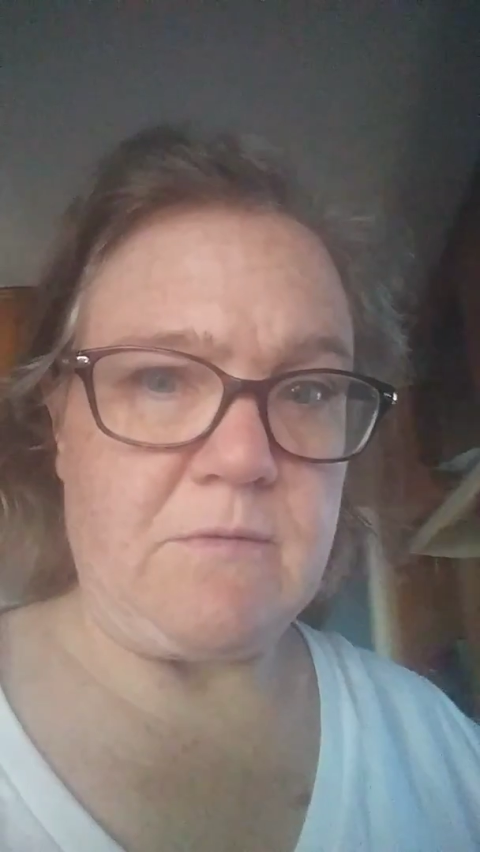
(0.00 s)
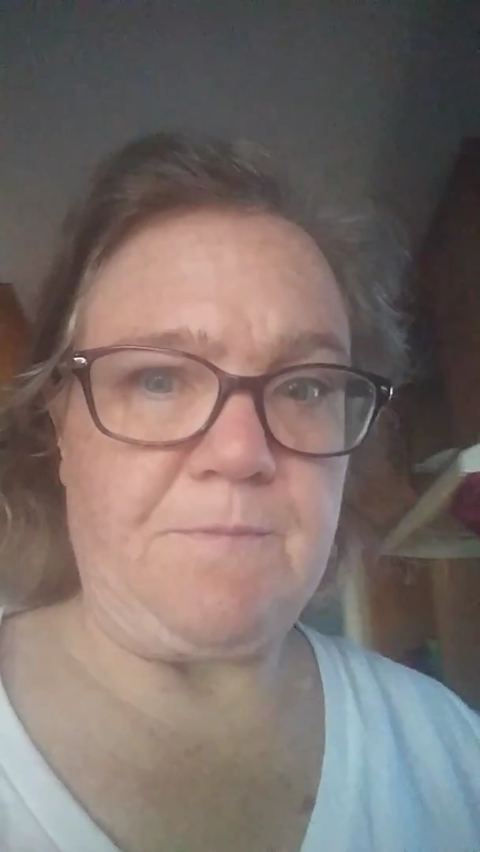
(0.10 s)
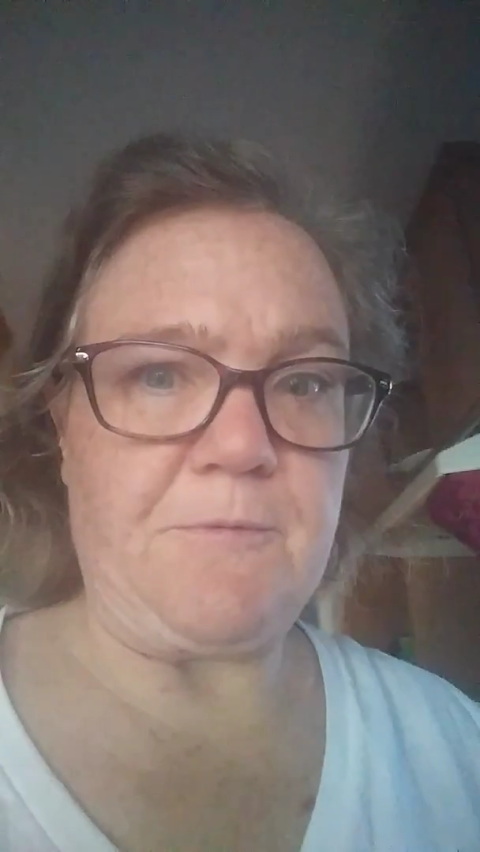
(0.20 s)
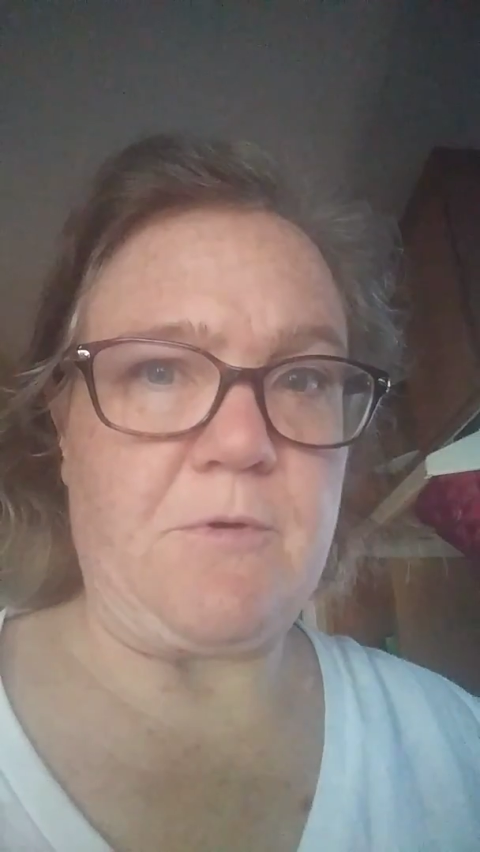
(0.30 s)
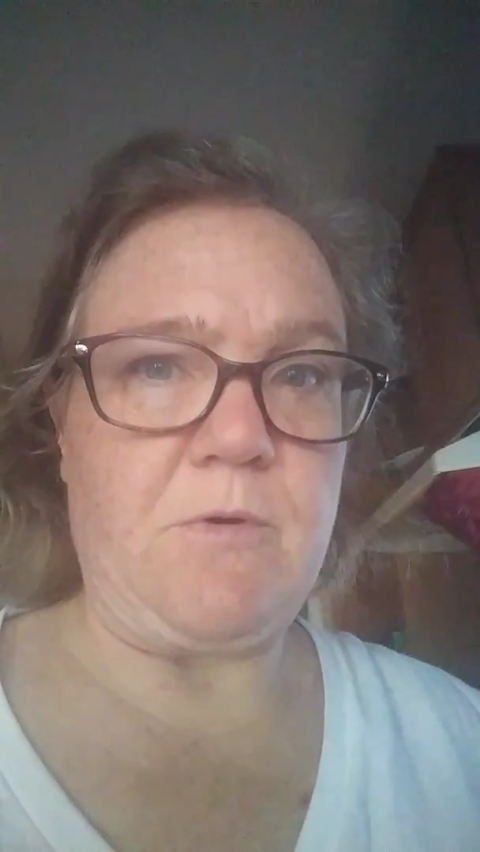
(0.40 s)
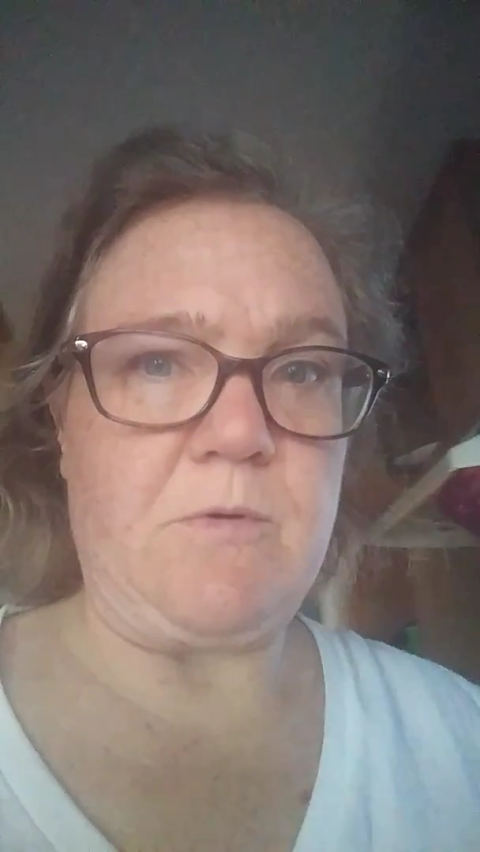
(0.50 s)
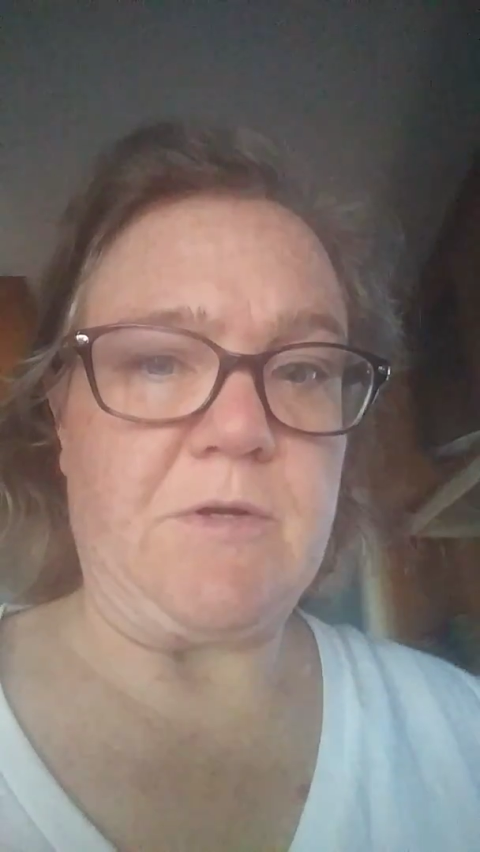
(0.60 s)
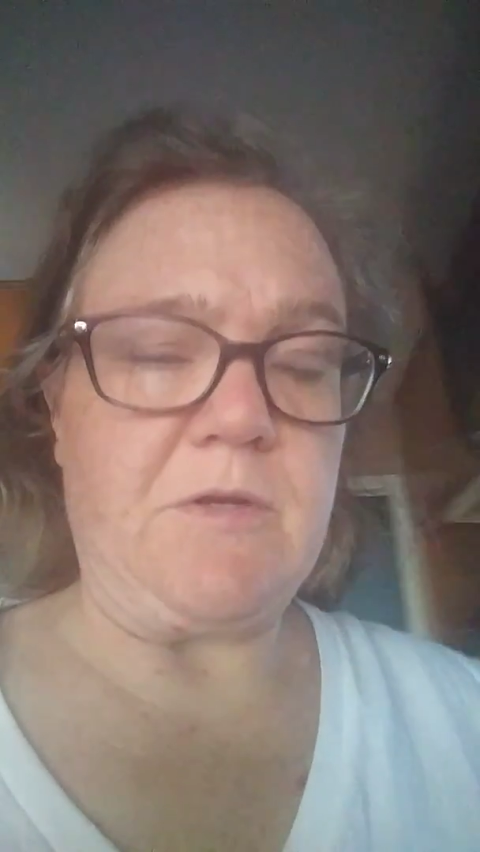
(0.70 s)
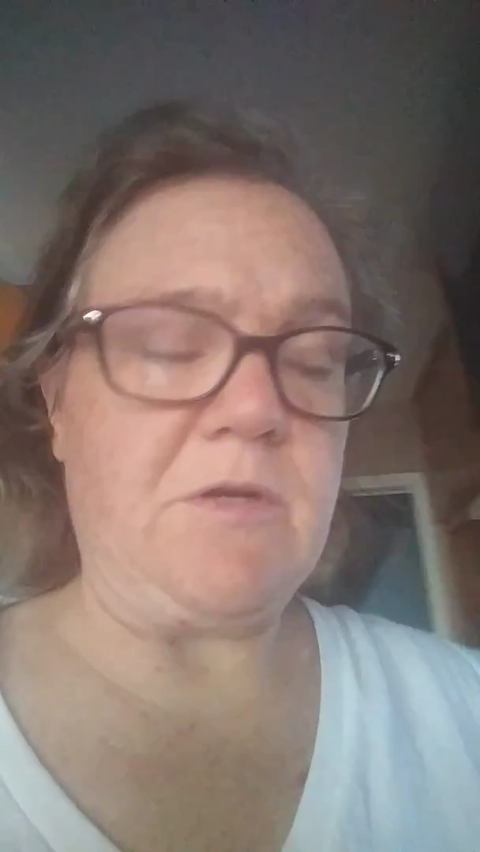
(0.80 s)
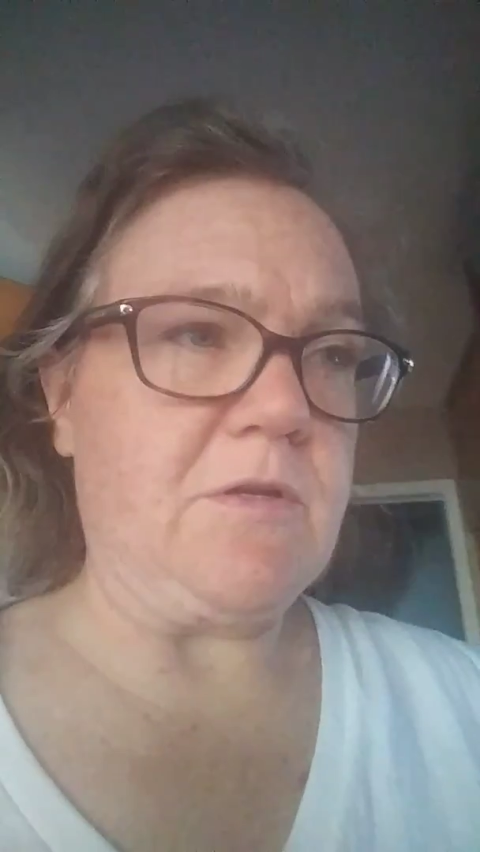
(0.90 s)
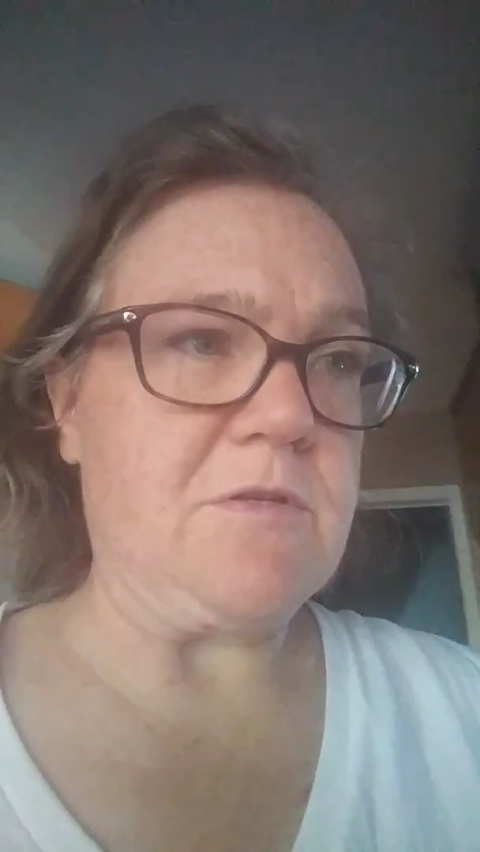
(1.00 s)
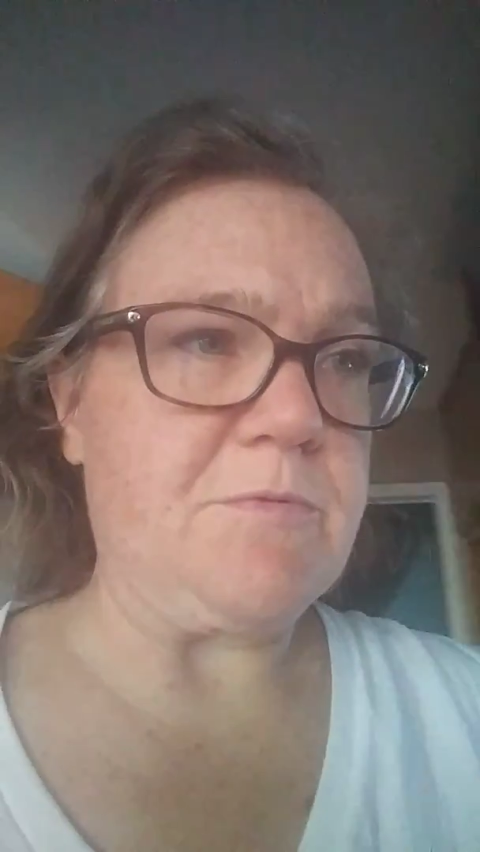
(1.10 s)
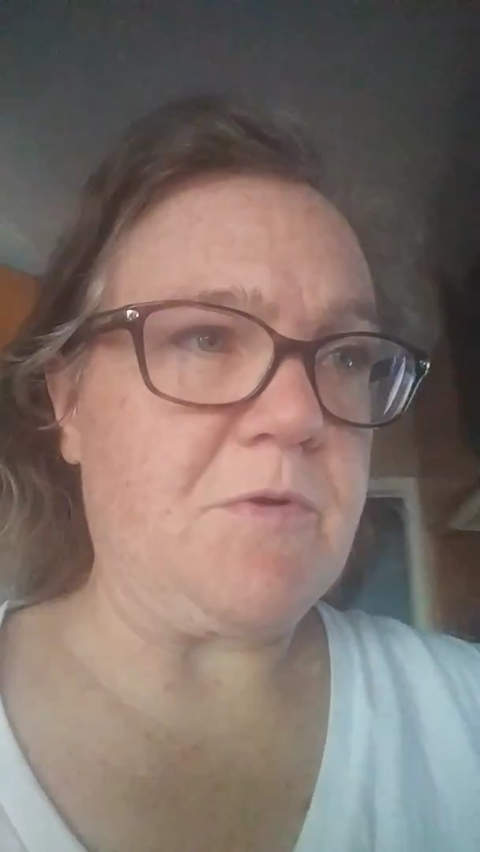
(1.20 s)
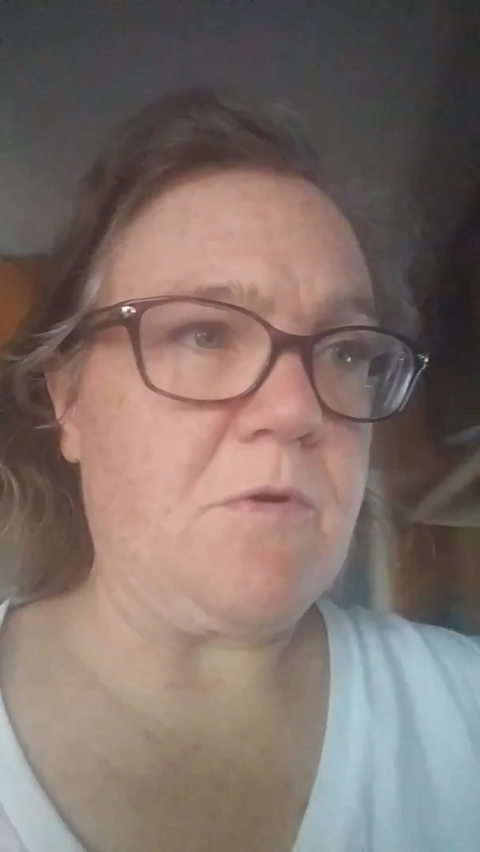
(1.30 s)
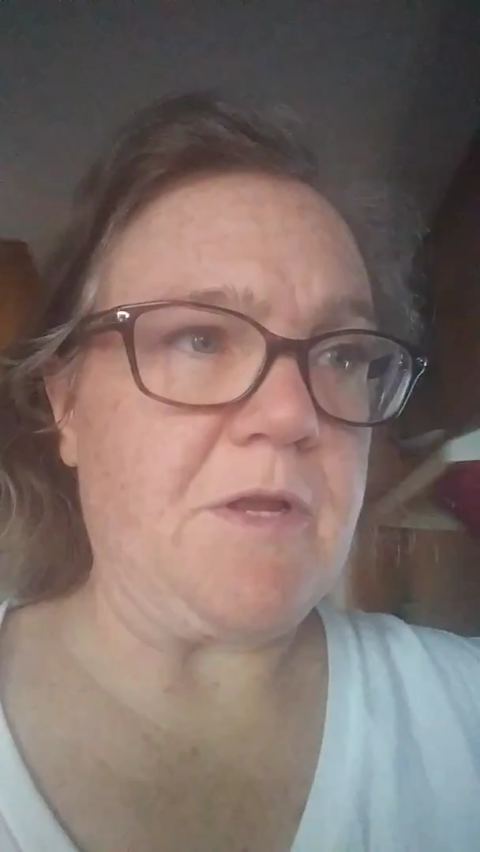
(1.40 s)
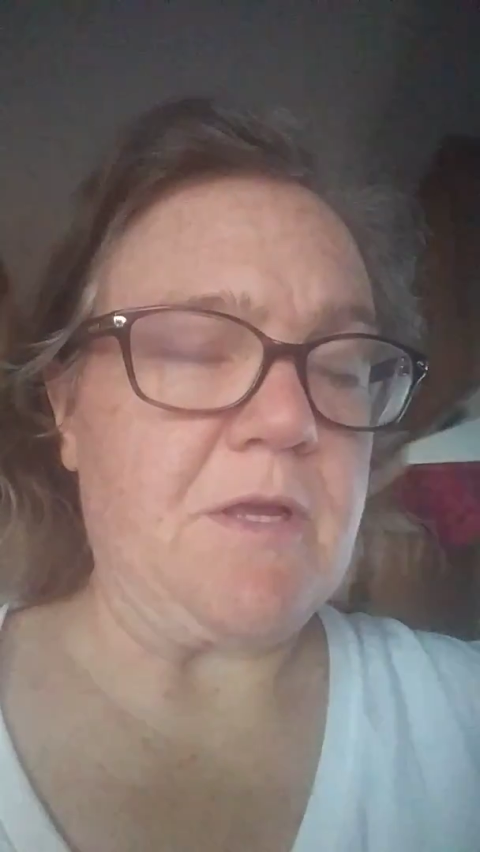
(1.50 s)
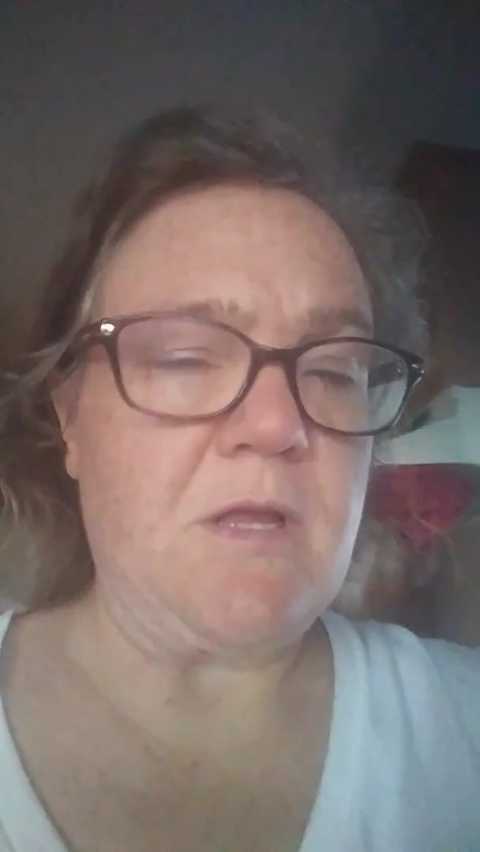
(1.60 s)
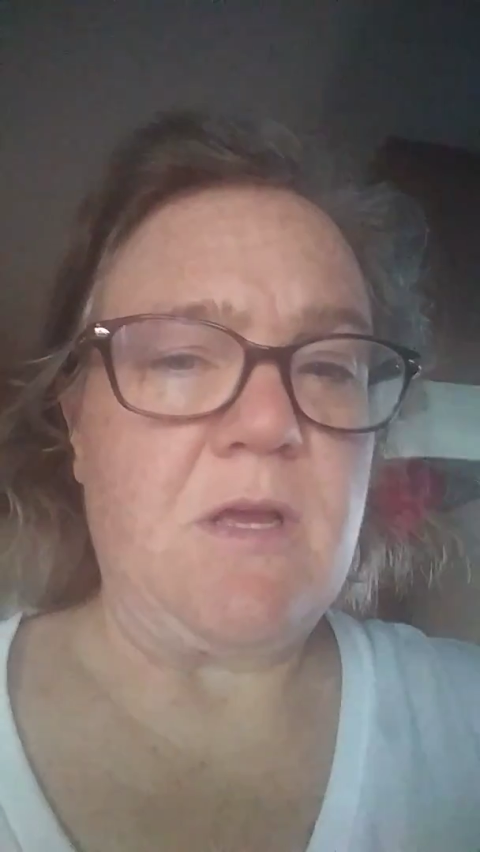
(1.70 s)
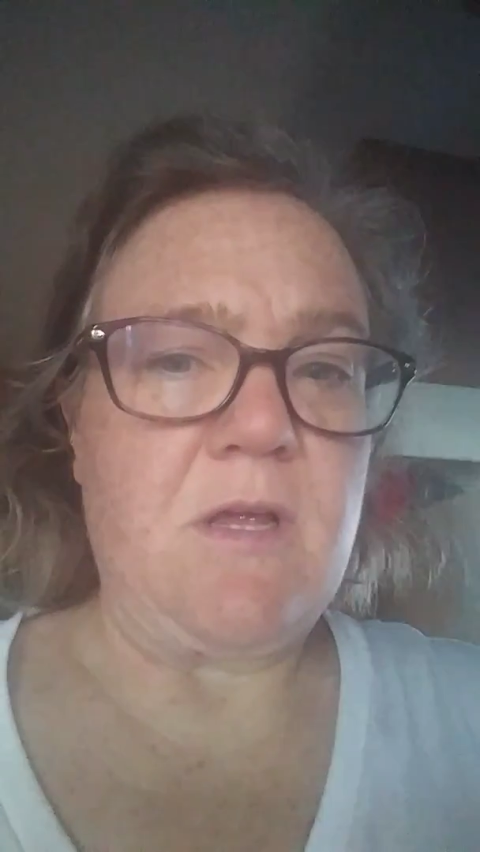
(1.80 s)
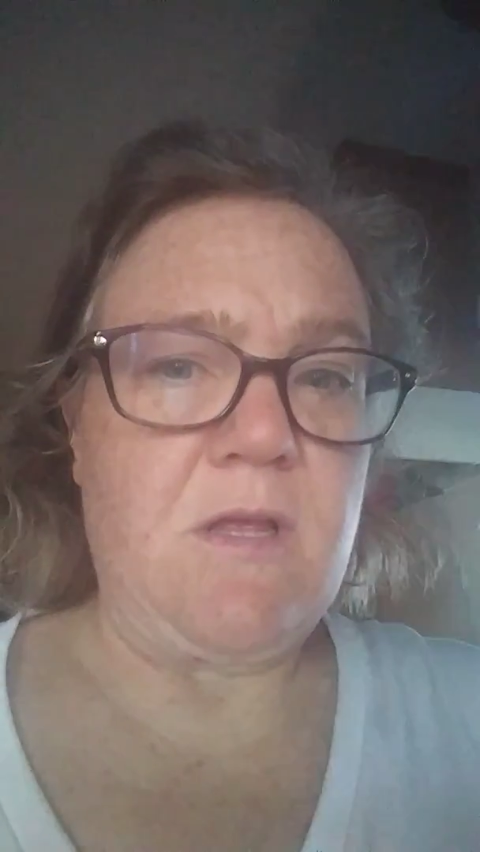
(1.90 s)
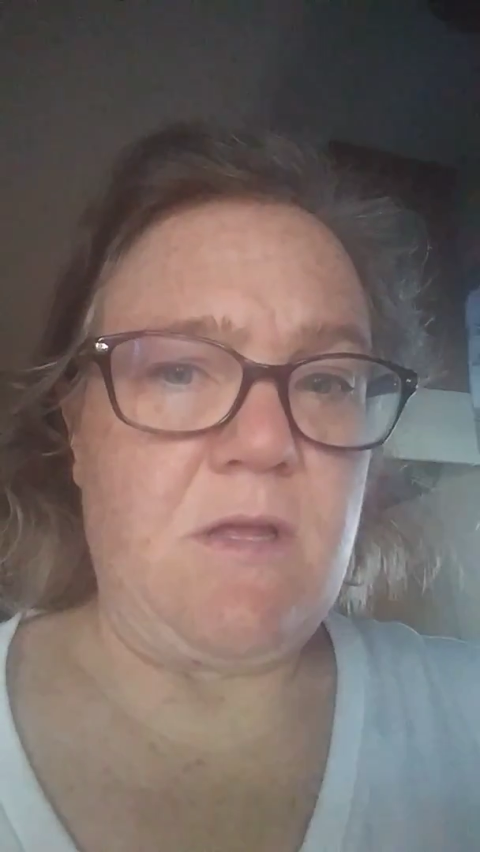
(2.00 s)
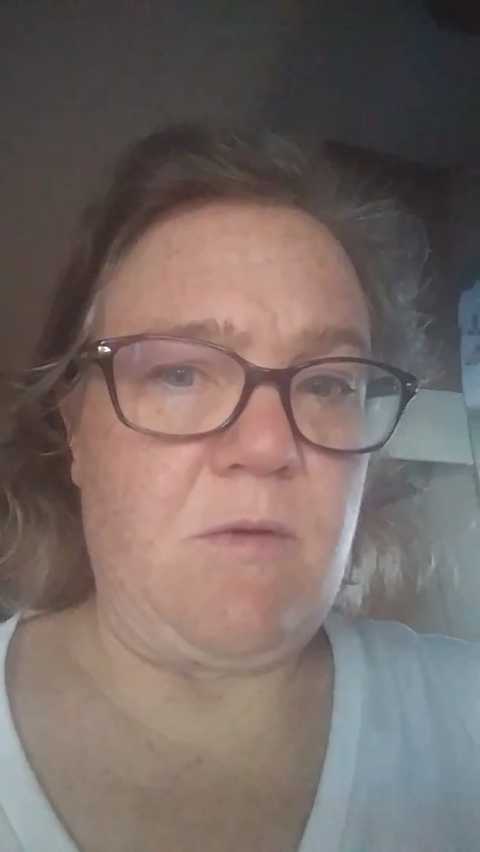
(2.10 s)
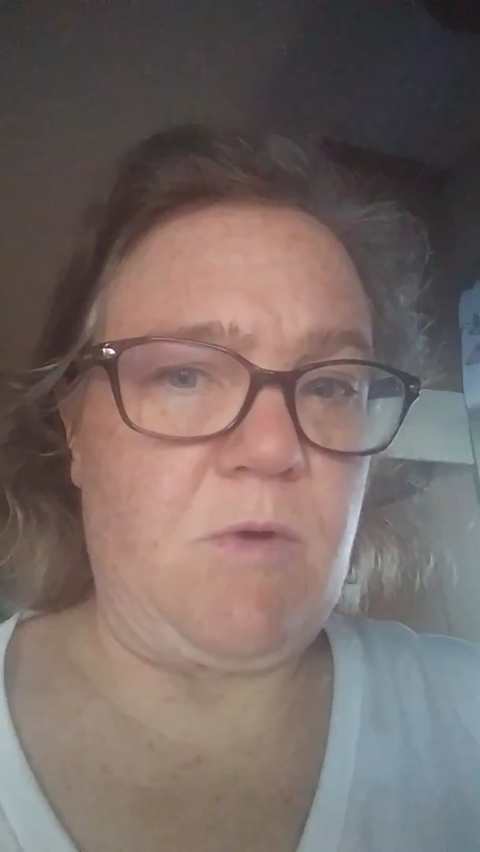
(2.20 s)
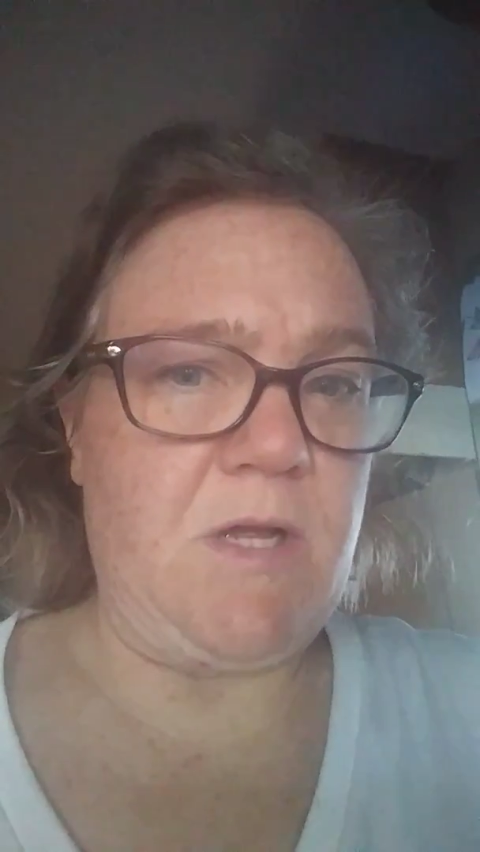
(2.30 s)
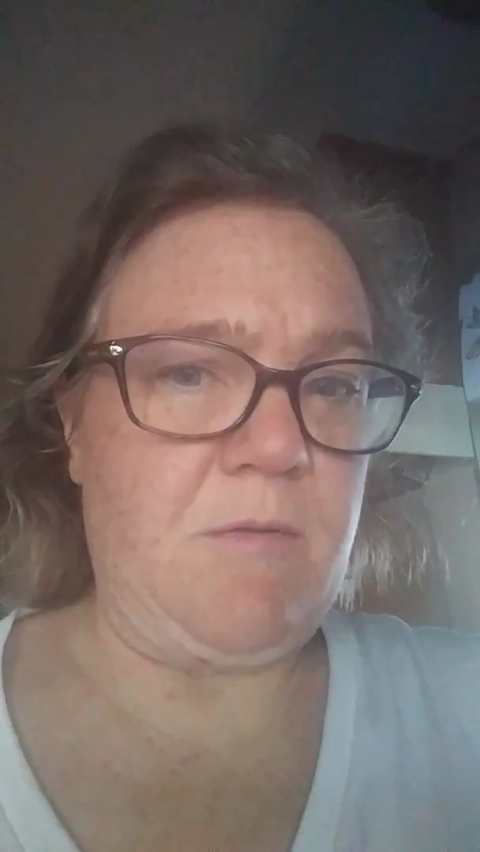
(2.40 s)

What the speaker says: Record. Good, it's recording. A while